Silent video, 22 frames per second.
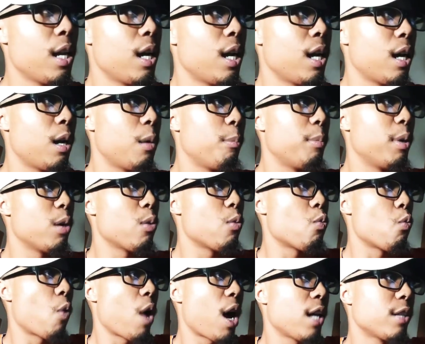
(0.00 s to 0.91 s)

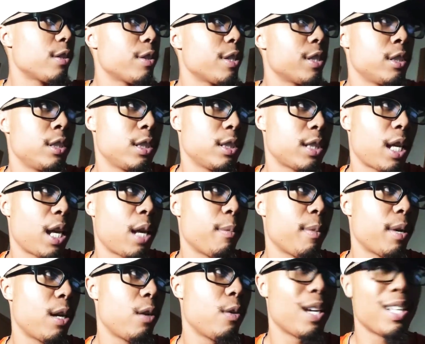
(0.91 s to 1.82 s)
But Water has just
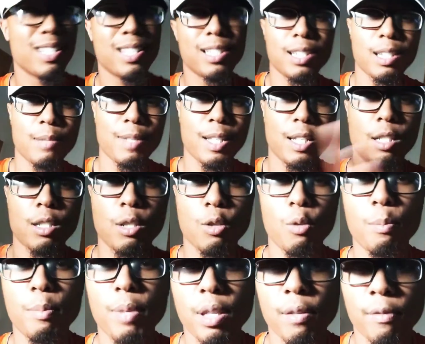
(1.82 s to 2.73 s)
came out. It seems like there's a
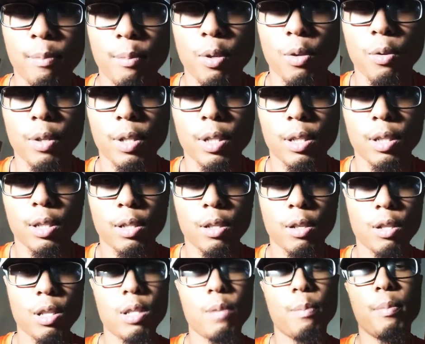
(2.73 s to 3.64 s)
little beef brewing.
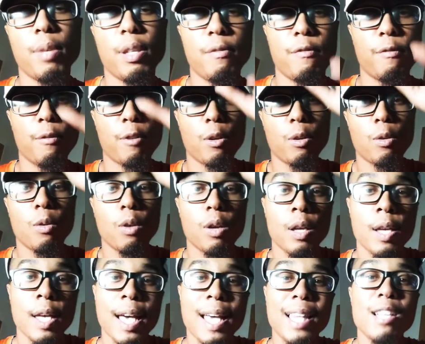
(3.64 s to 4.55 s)
There's
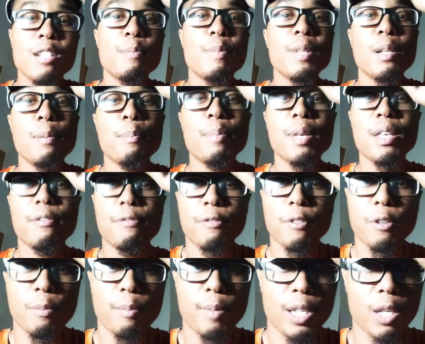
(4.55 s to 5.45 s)
been a beef
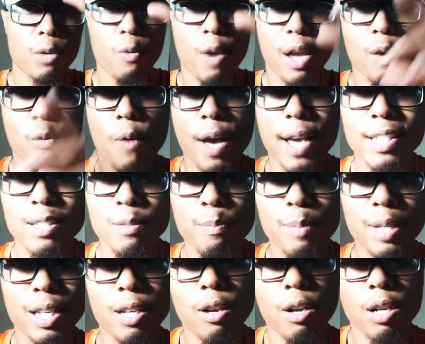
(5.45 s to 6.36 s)
for a minute, right? White's
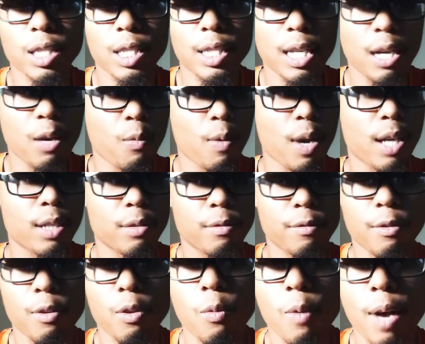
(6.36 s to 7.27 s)
been calling out Water
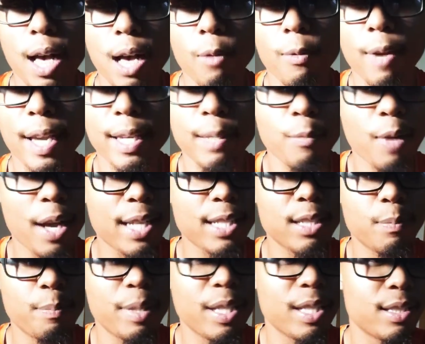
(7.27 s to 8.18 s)
for a while, right?
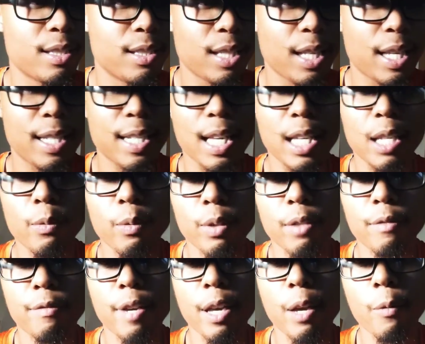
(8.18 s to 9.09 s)
White's been saying that he
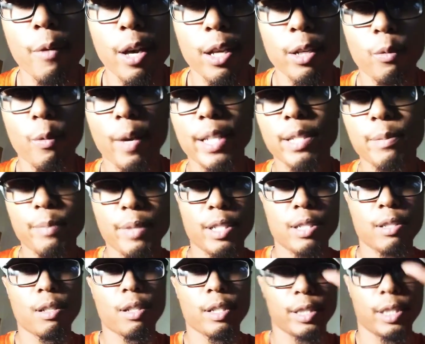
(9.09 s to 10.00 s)
would fight Water. White's
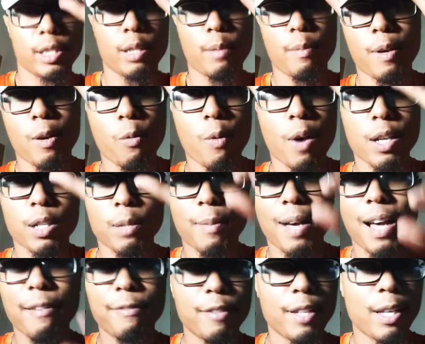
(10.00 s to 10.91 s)
been talking shit about Water.
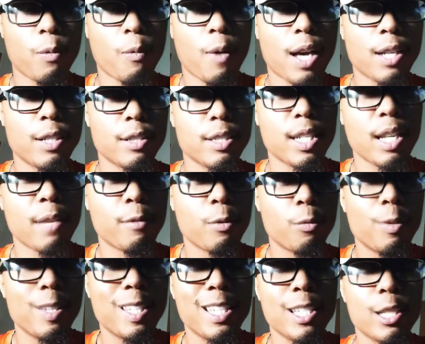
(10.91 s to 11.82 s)
But I feel like Water's never
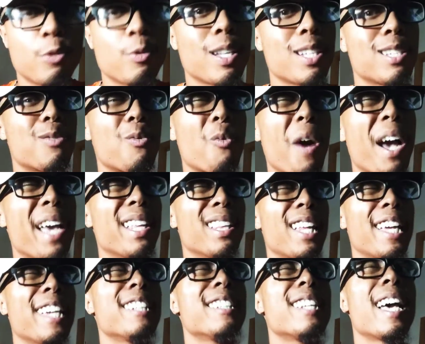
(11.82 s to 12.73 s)
really addressed Whyte
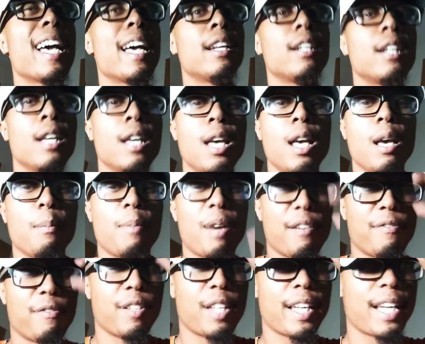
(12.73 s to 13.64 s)
like that. But
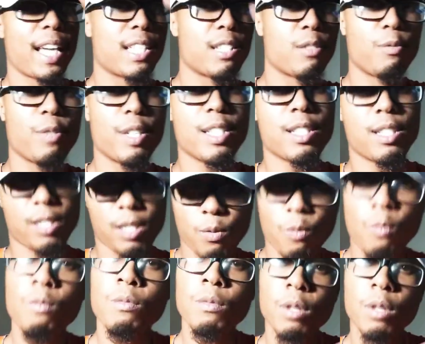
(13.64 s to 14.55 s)
I feel like as of recently,